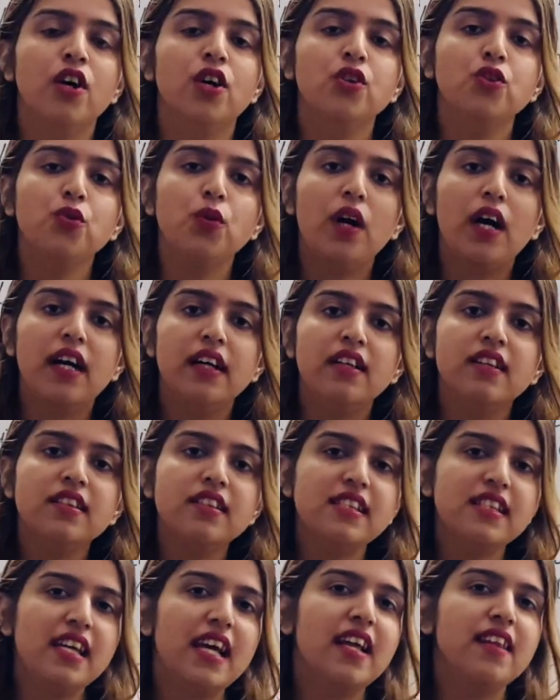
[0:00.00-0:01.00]
To
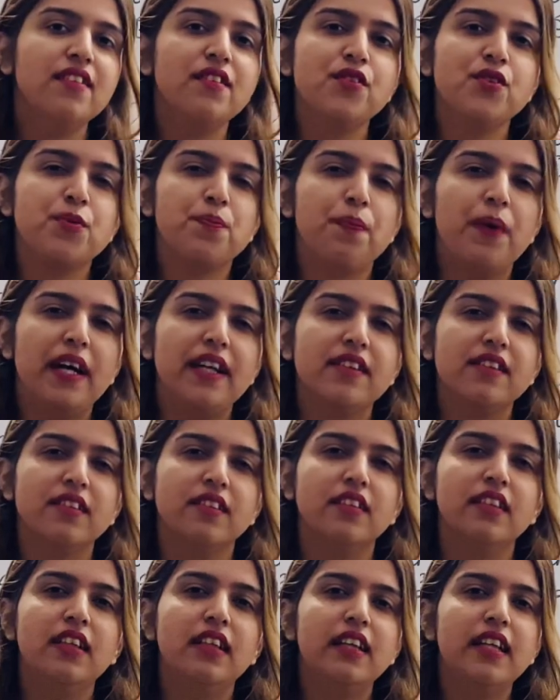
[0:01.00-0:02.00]
understand this better,
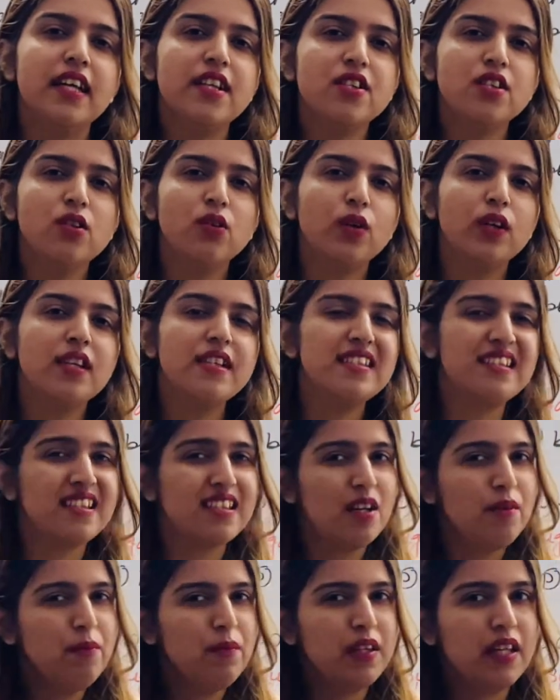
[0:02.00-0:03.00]
let's look at
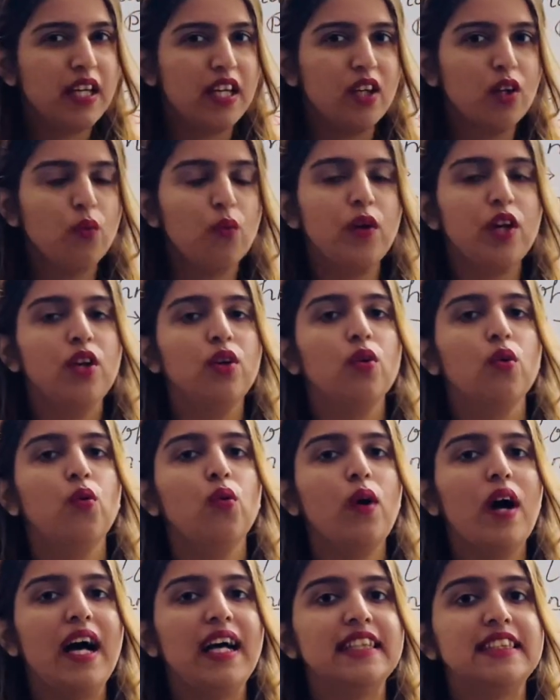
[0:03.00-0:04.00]
something we
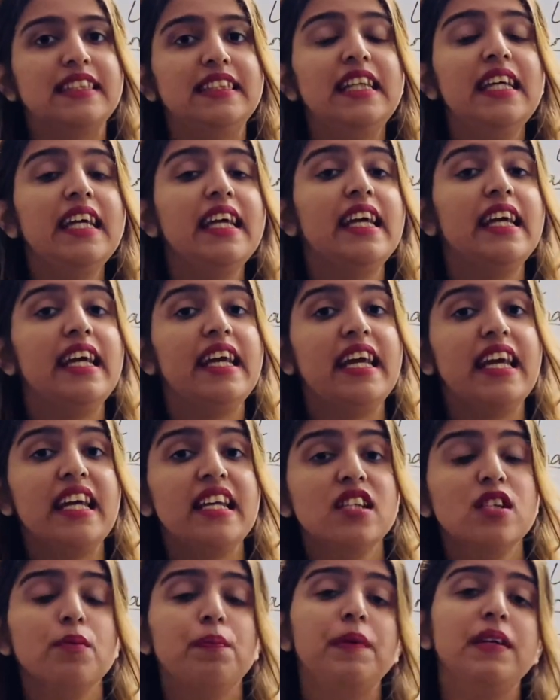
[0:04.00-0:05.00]
know as the
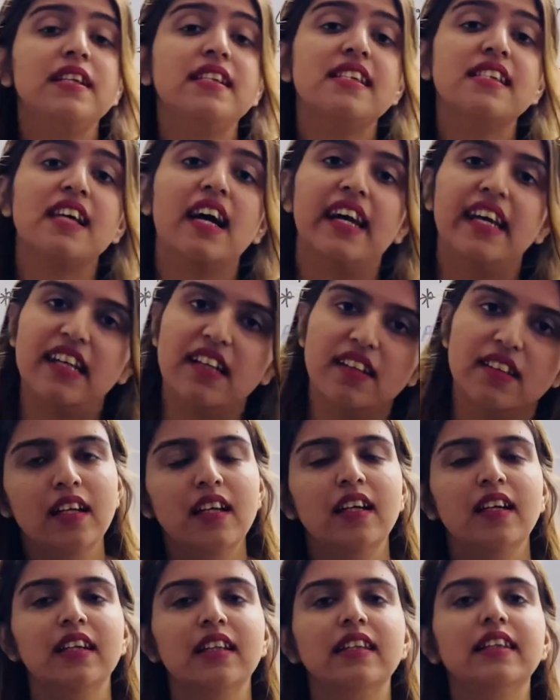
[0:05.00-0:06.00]
ATP cycle.
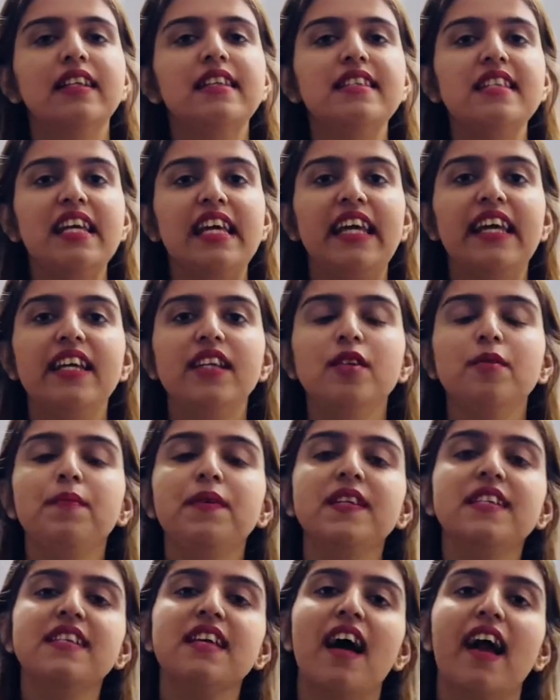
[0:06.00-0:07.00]
This
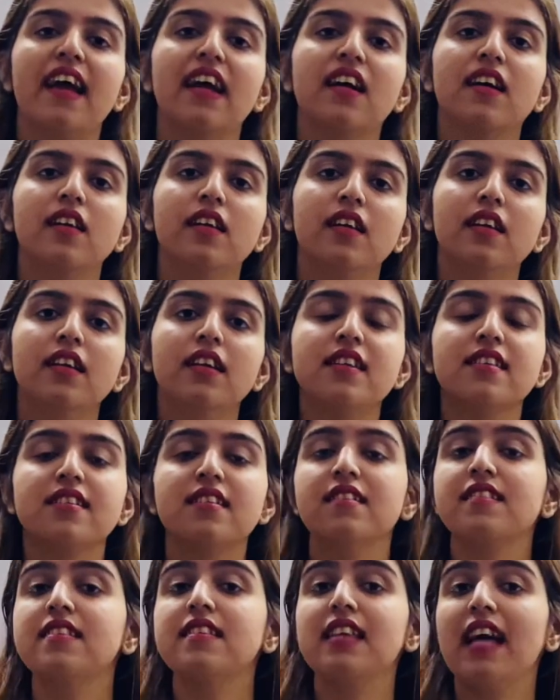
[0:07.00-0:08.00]
ATP cycle is
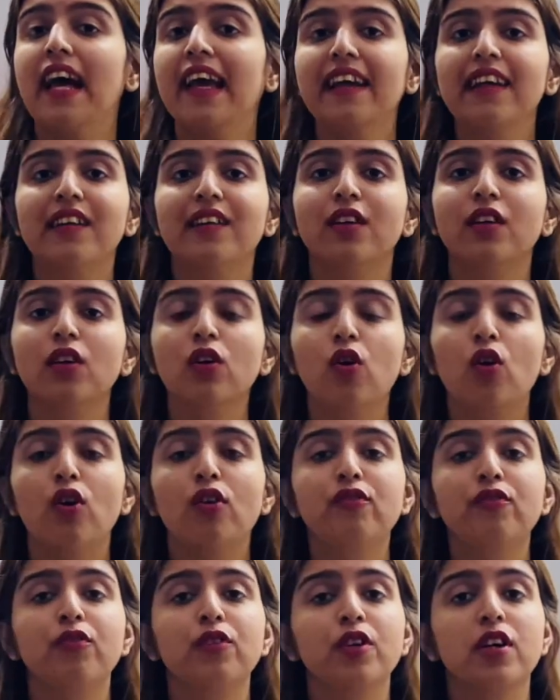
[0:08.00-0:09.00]
the cycle
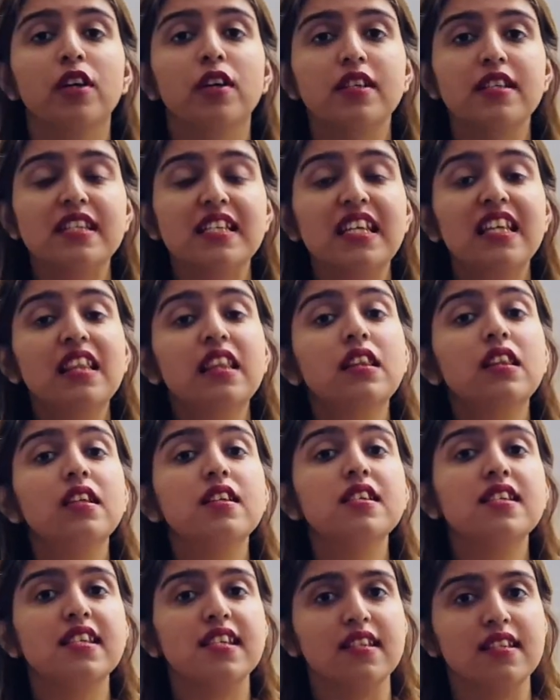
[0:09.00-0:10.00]
of
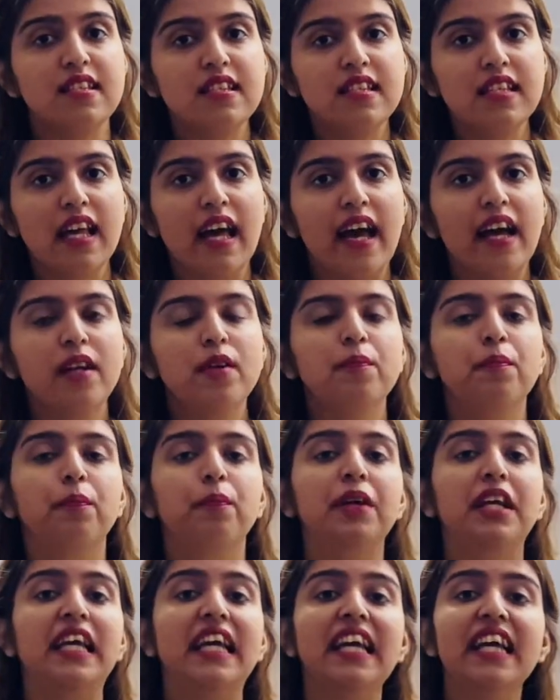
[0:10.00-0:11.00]
synthesis and
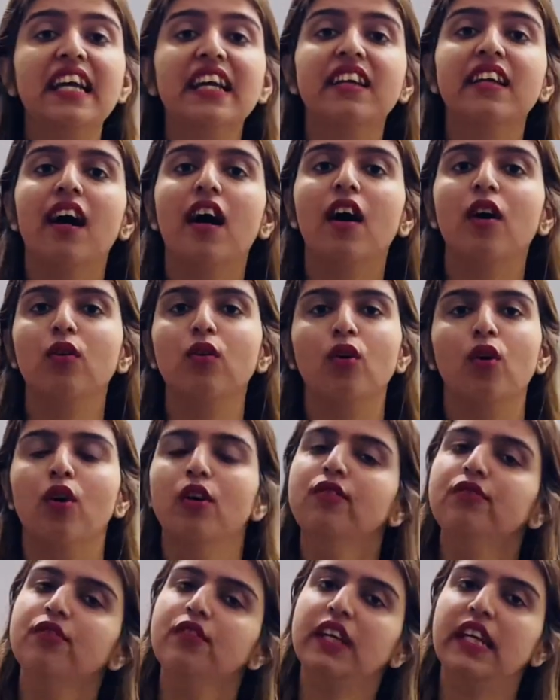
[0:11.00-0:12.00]
breakdown
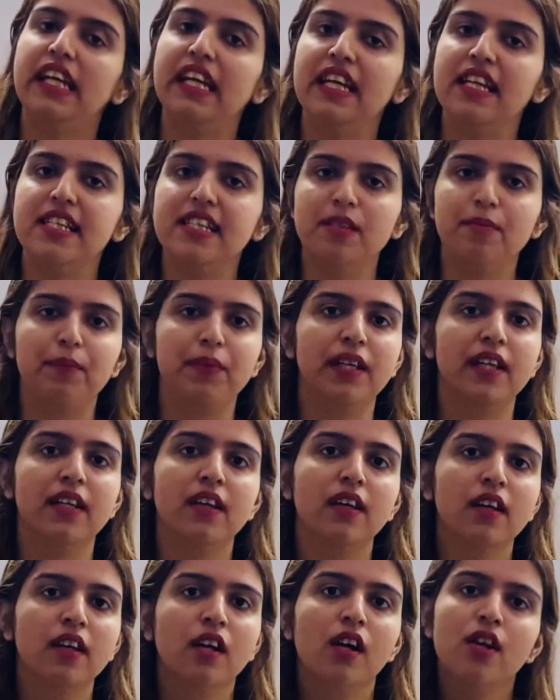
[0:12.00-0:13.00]
of ATP.
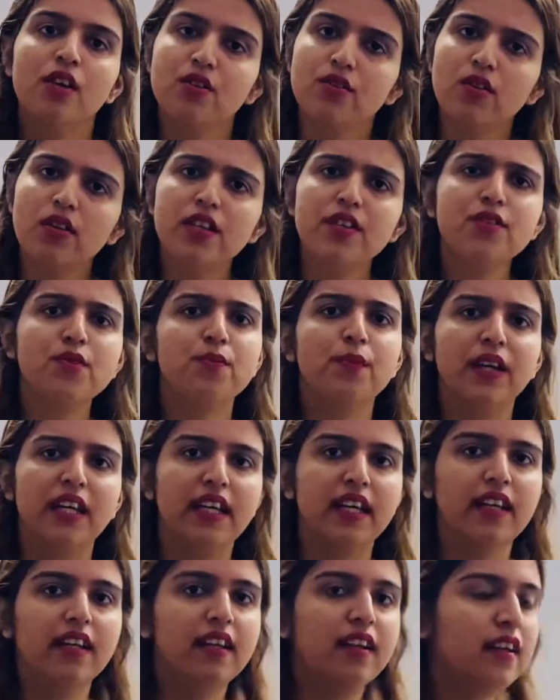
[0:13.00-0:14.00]
So let's
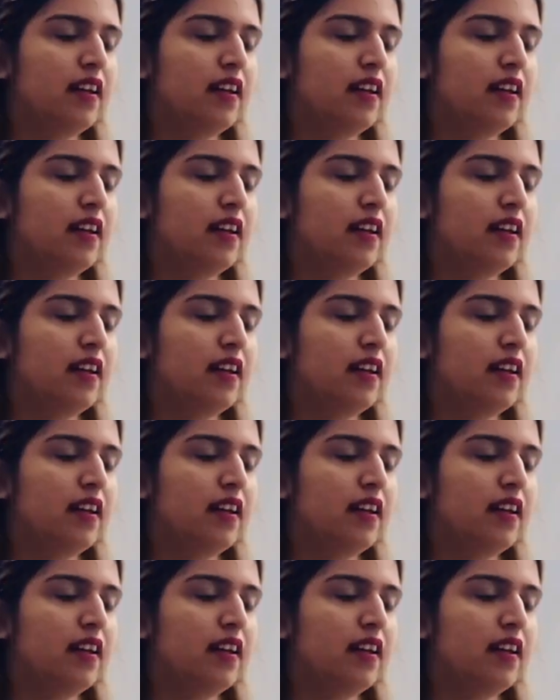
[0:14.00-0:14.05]
begin.